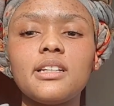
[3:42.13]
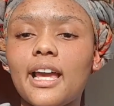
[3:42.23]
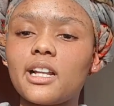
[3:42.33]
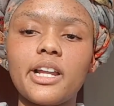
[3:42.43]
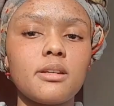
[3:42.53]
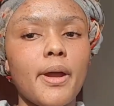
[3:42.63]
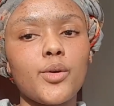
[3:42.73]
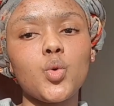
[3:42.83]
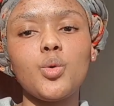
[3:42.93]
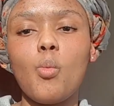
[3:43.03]
clean my
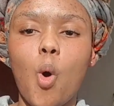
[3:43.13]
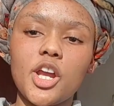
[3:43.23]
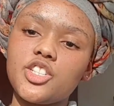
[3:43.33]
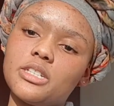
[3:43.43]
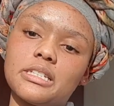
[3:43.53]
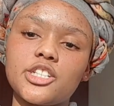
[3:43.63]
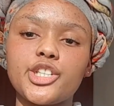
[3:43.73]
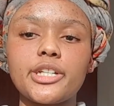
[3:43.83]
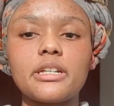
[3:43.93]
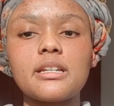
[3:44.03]
room, wash the
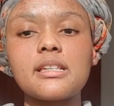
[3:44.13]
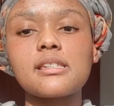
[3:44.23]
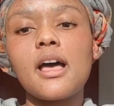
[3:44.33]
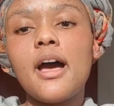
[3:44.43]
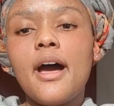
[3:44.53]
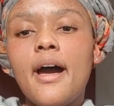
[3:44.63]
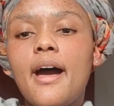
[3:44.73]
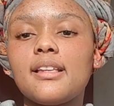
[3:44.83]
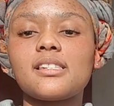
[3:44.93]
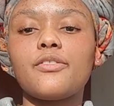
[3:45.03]
dishes
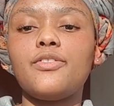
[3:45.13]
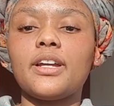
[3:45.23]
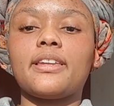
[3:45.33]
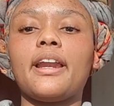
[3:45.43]
and stuff like that.